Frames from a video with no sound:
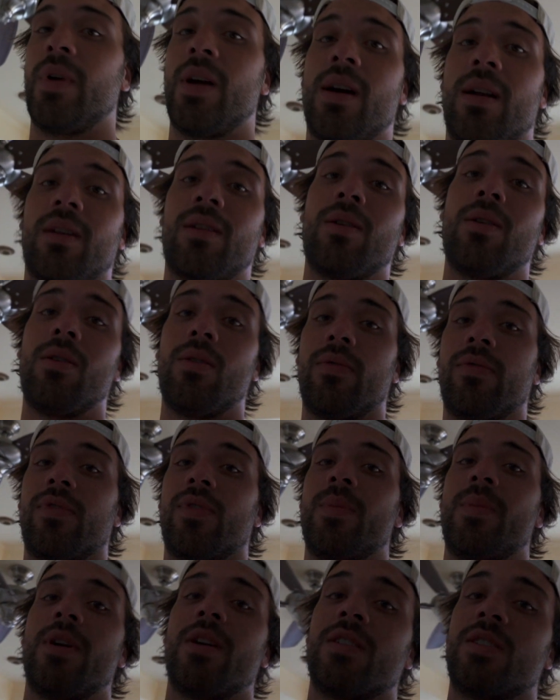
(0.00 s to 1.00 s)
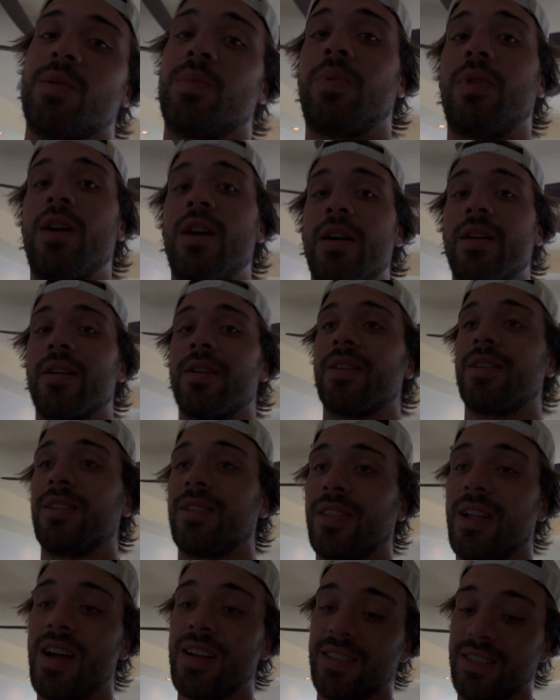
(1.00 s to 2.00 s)
got a call from our supplier
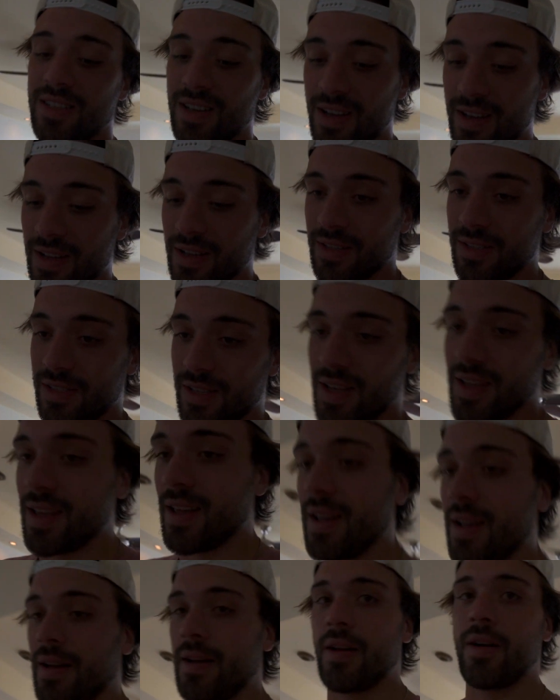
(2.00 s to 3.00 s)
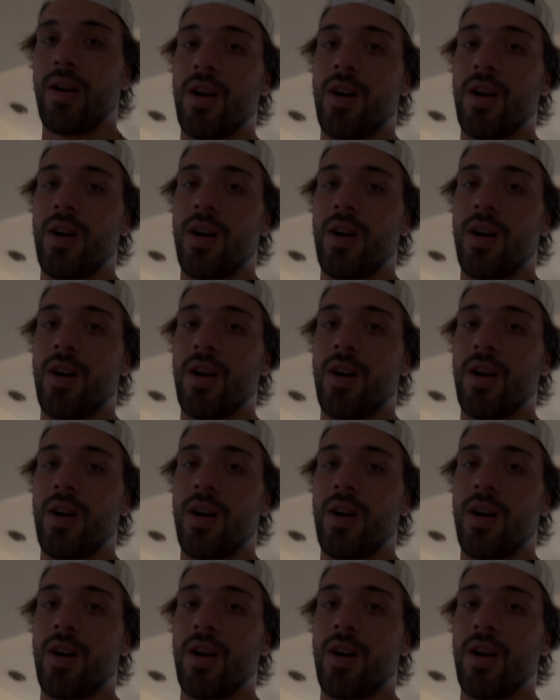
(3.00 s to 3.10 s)
last night saying